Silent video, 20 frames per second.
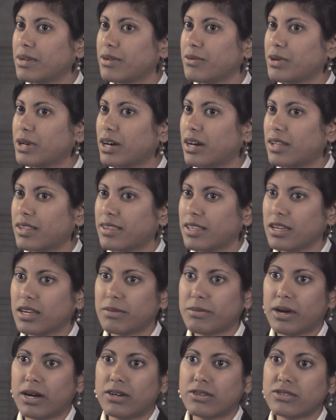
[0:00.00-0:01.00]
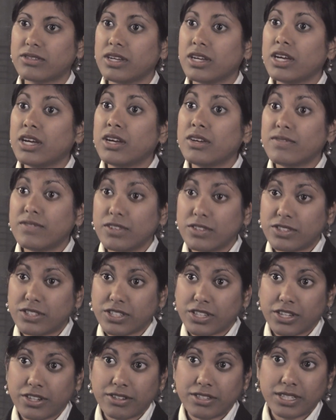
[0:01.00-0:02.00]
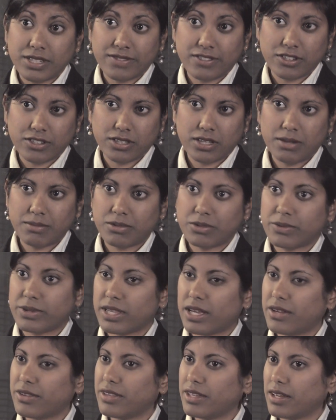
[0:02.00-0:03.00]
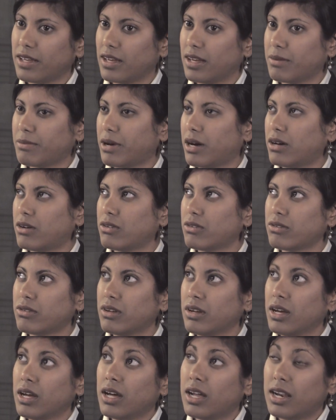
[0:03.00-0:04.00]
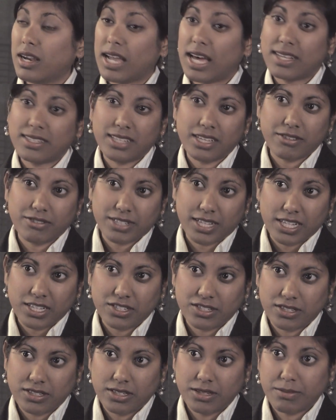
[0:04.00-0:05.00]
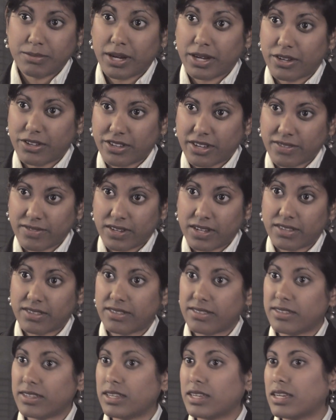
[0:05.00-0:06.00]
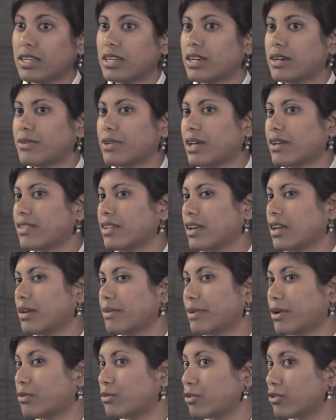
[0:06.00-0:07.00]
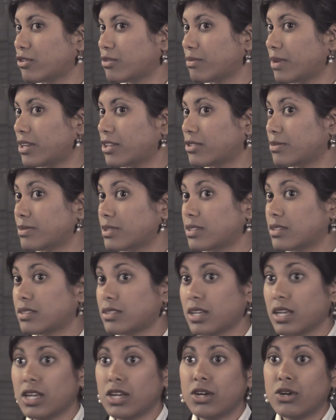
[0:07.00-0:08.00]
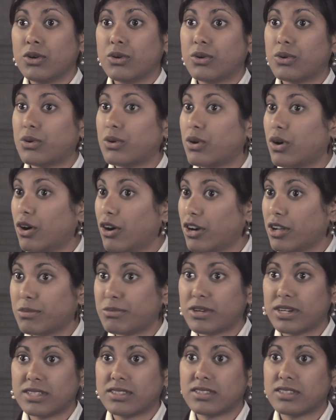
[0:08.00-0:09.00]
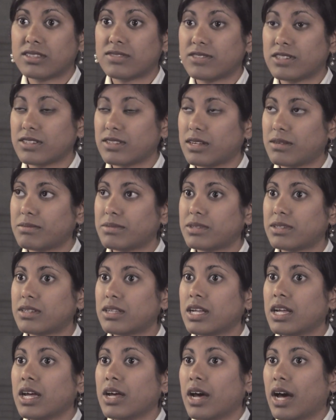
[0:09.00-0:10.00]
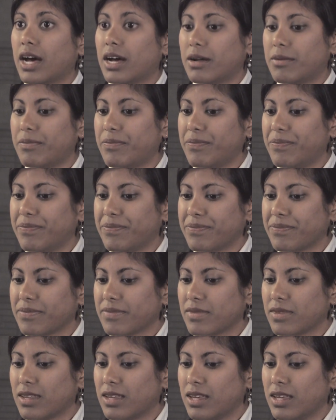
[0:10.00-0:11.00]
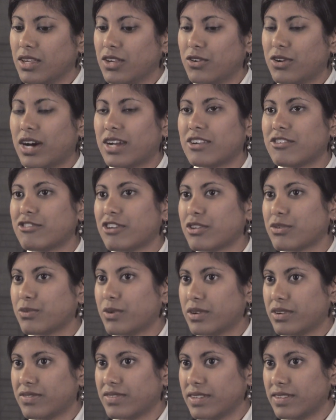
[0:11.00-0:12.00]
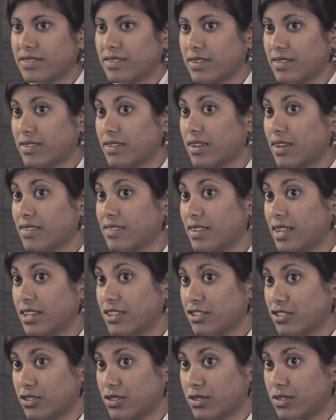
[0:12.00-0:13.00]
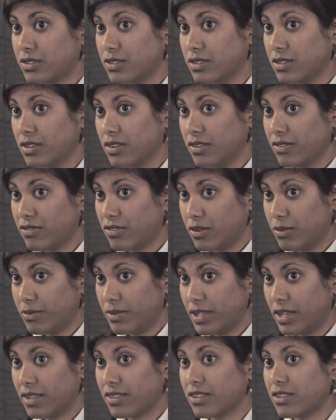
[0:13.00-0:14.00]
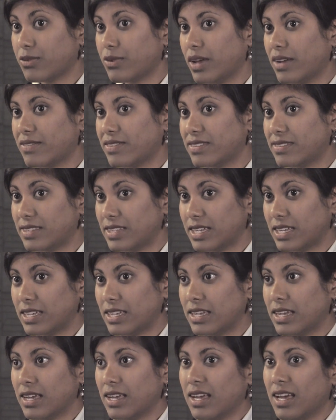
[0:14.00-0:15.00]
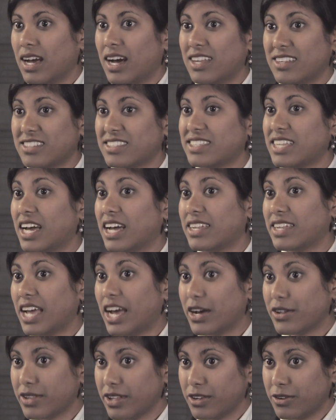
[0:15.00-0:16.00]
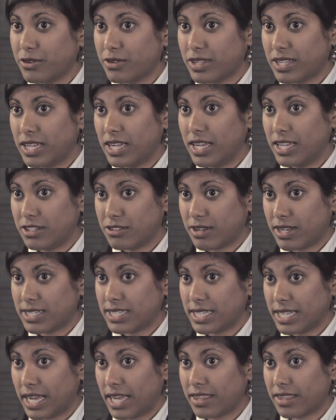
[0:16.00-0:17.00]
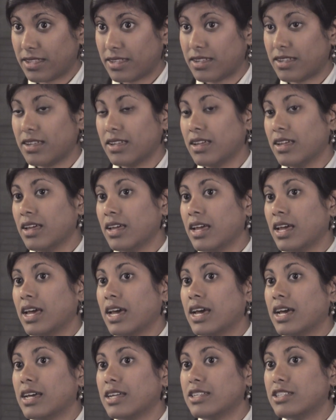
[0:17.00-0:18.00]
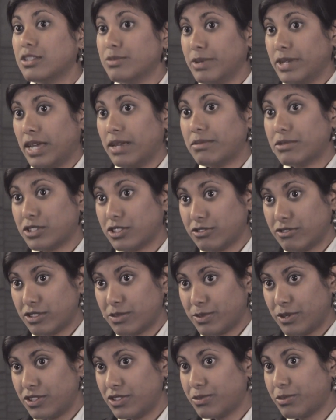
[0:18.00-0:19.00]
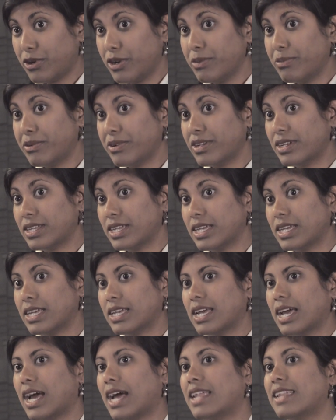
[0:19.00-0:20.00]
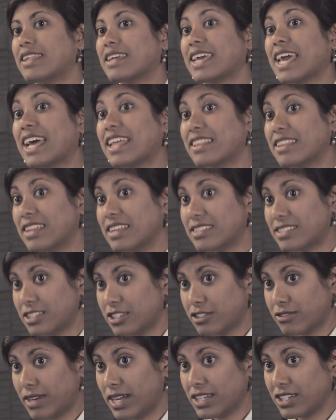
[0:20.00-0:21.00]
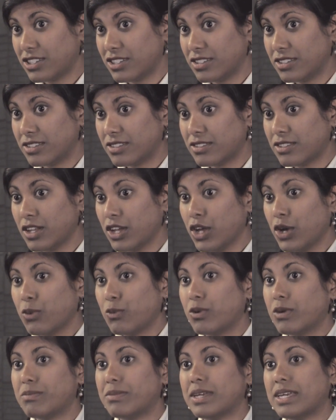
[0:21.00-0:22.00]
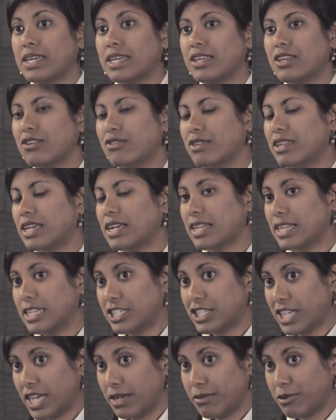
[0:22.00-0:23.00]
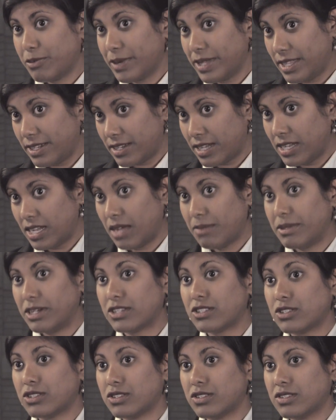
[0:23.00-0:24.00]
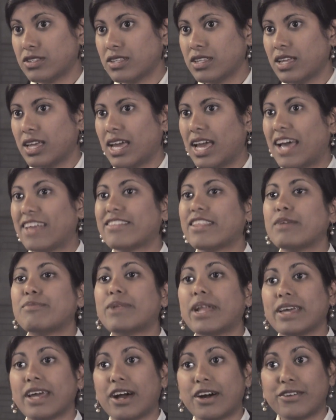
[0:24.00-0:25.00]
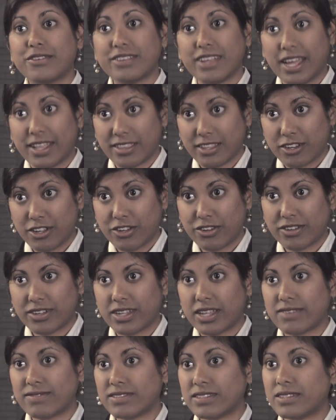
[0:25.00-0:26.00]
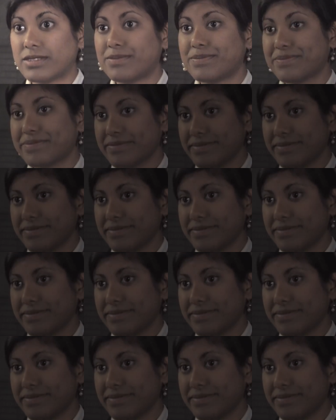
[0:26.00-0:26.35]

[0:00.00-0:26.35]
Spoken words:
We can't think about food security, for example, without thinking about land degradation and biodiversity, without thinking about water management or oil prices, for example. You can't address one of these things in isolation from the others. We have to understand how they all interact together to be able to respond appropriately. And again, these interactions will be uniquely shaped by the dynamics as they play out at the local level.